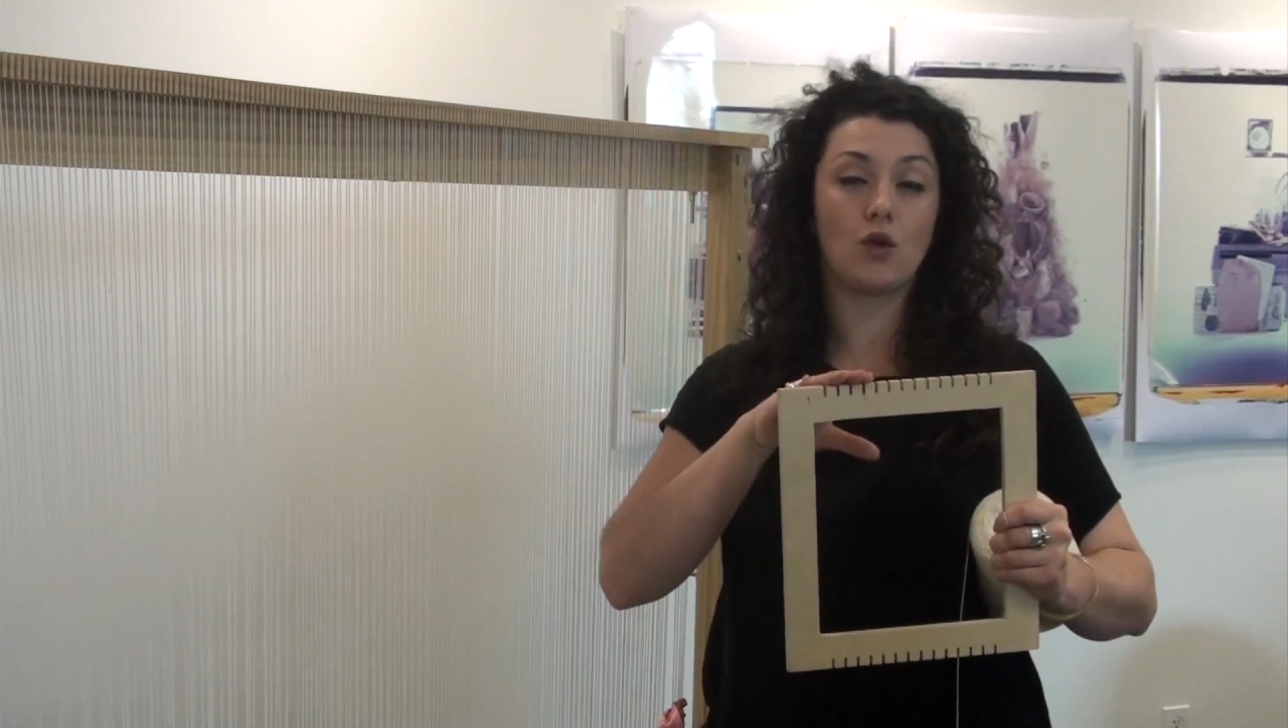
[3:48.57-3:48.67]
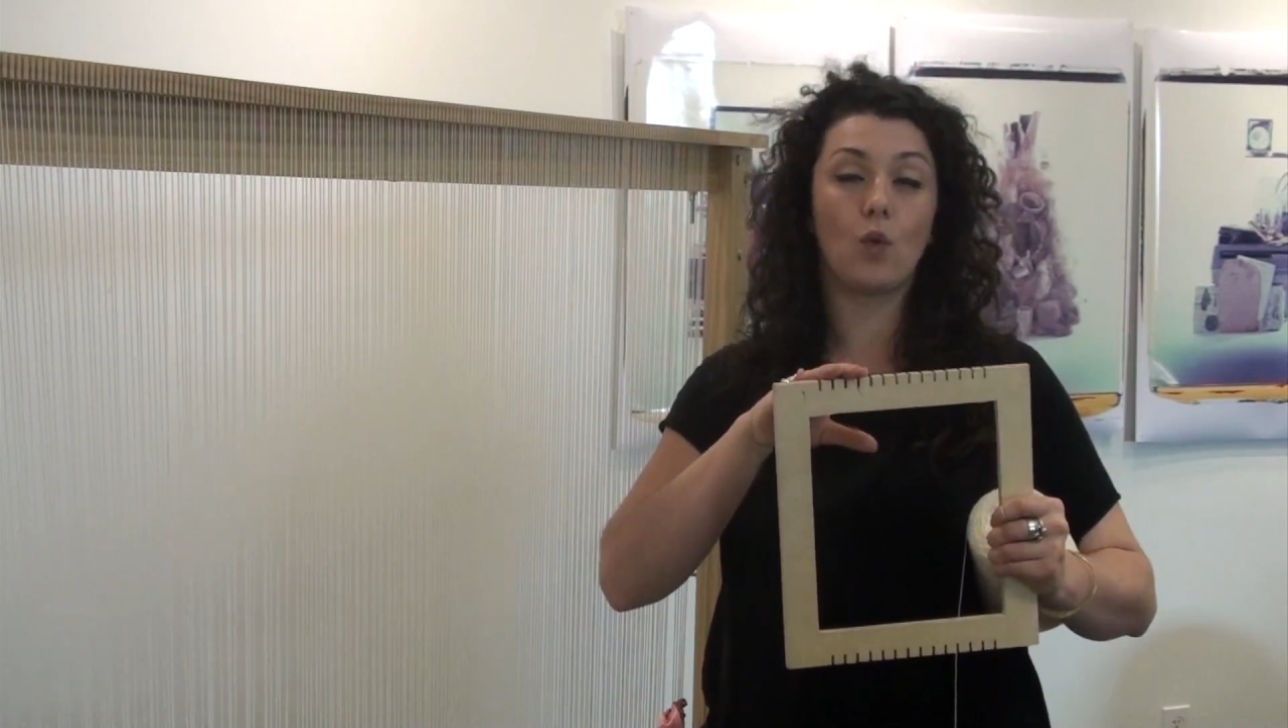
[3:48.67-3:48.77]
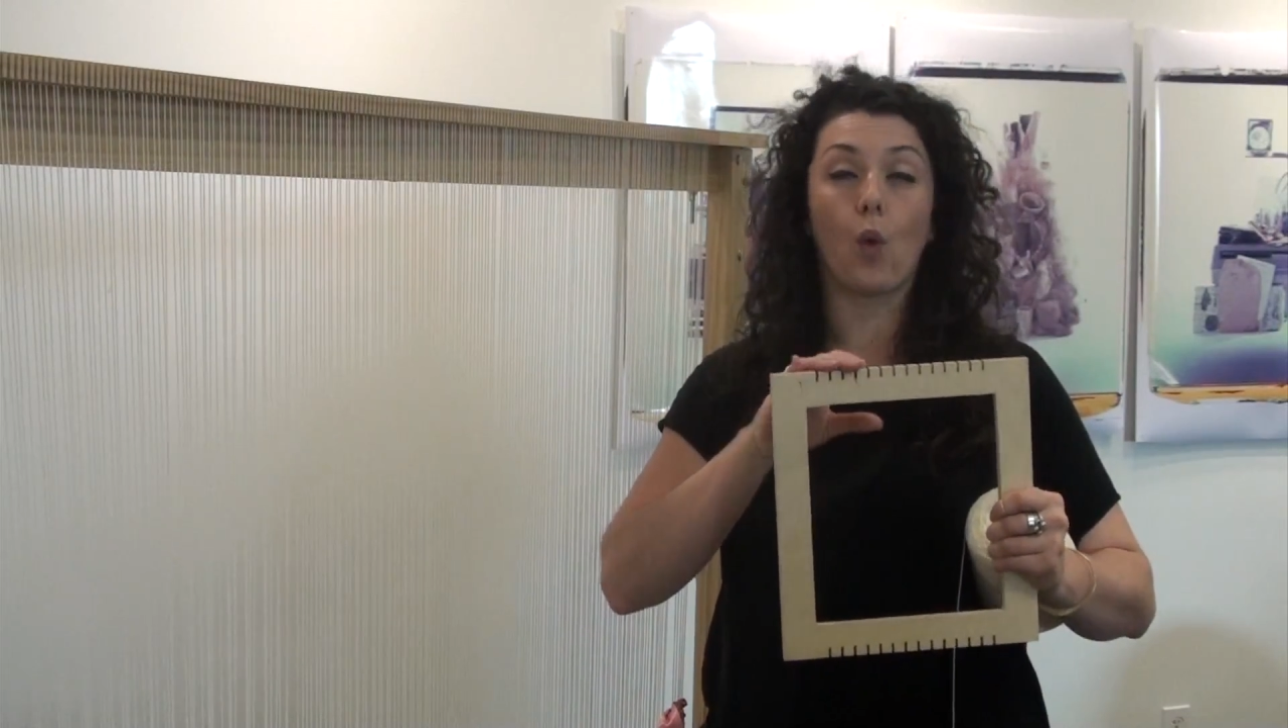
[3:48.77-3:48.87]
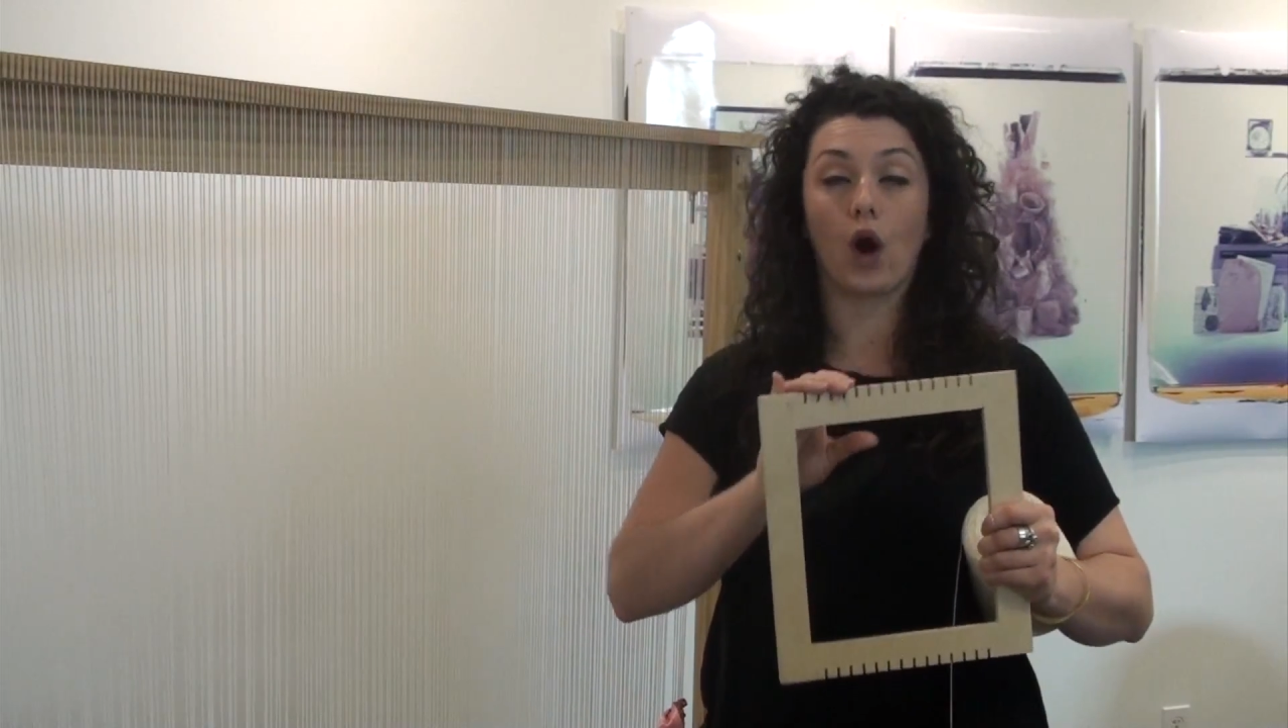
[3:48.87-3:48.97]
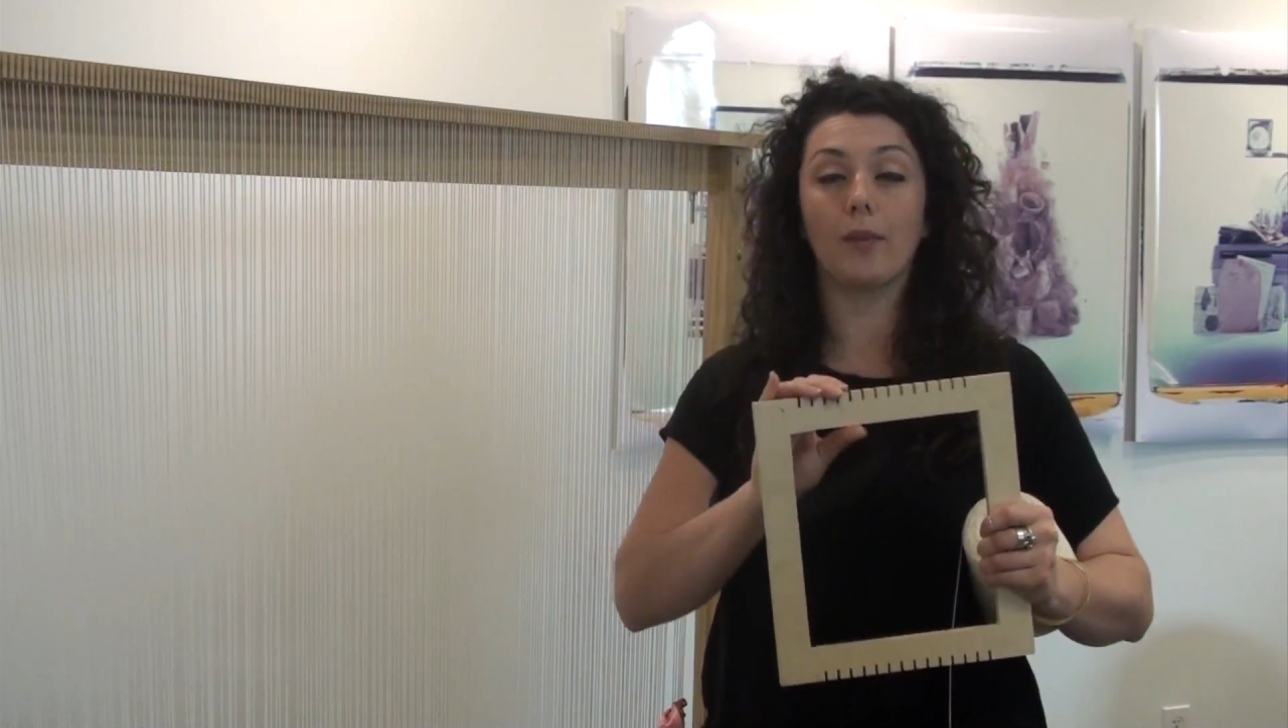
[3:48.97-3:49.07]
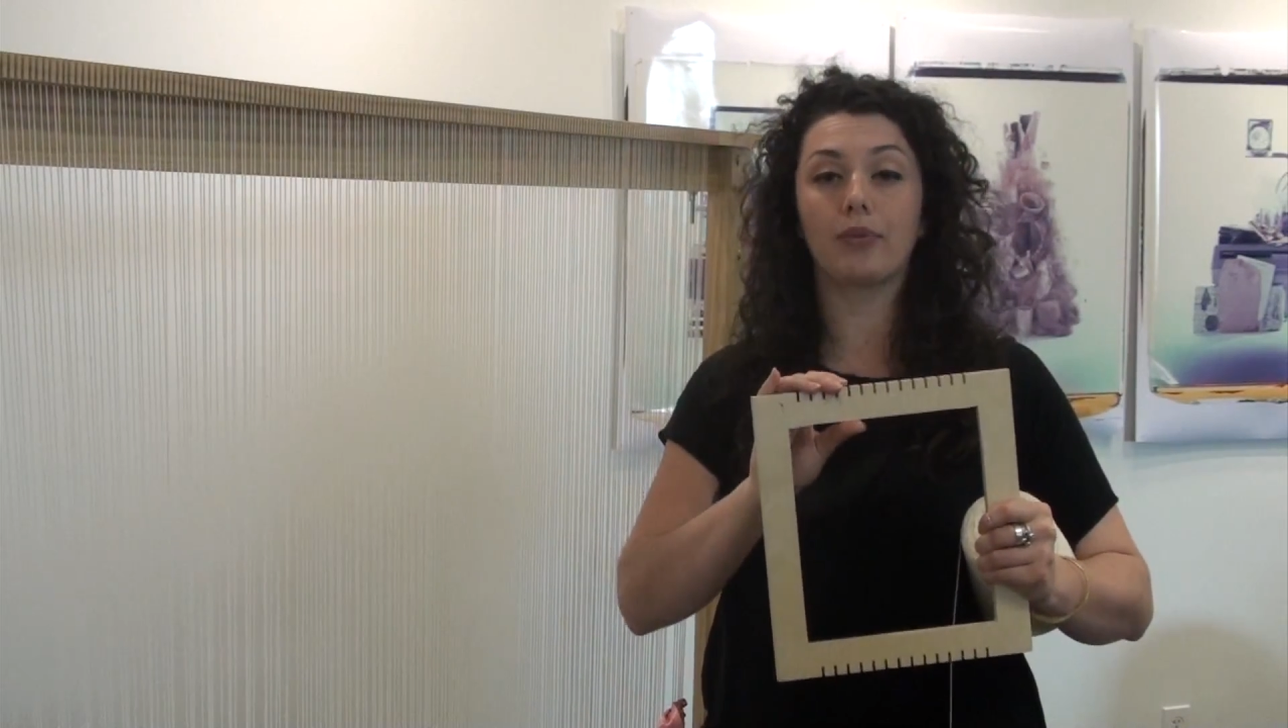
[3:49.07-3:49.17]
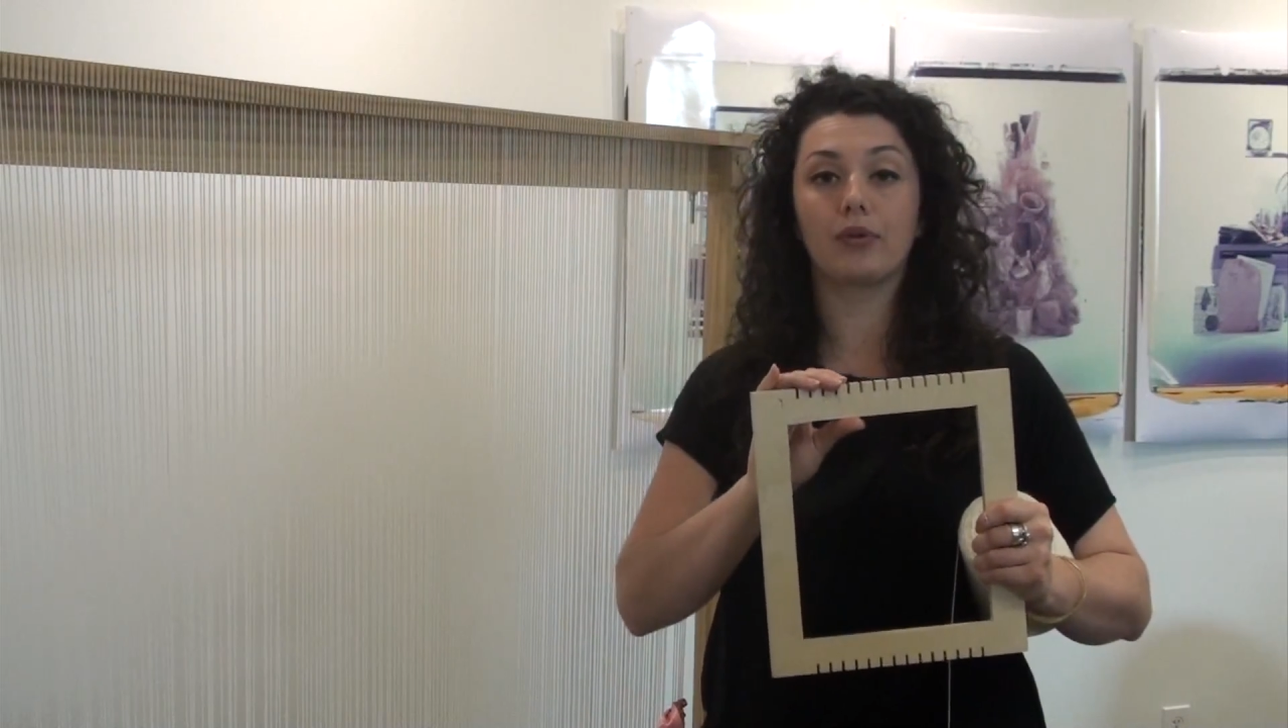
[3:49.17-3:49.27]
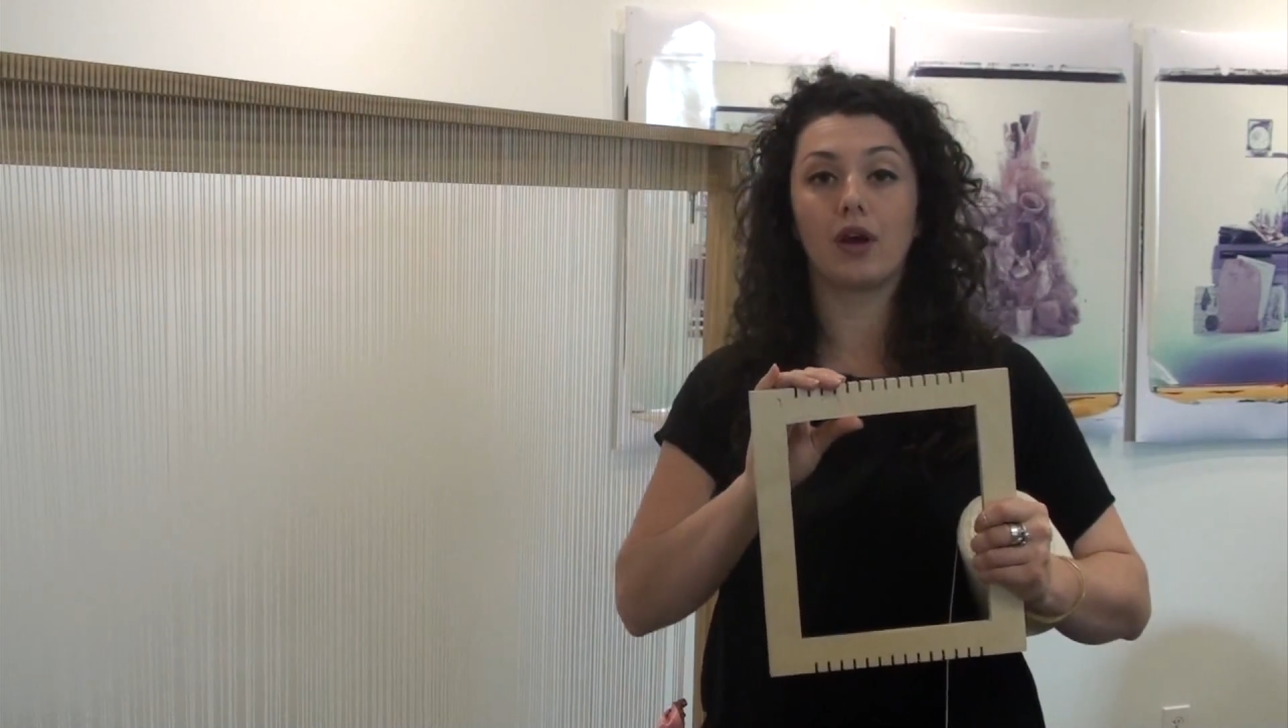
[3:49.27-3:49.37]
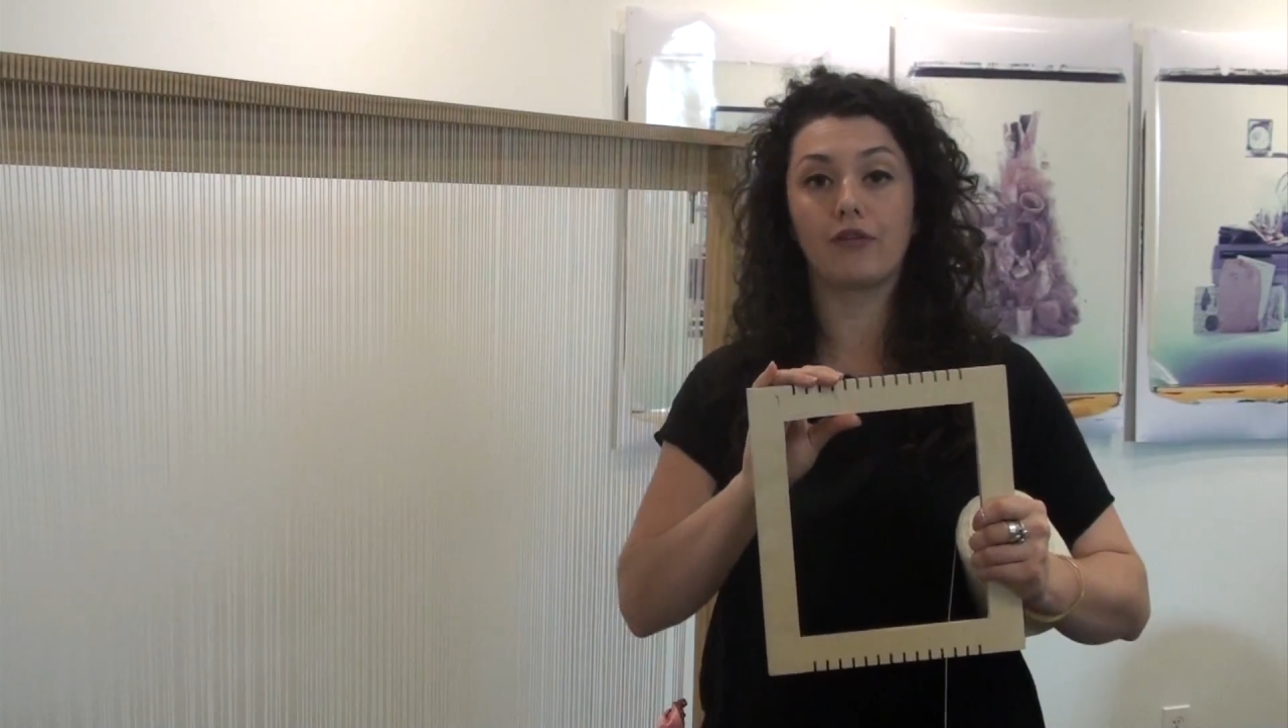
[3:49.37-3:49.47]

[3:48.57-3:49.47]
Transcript: you warp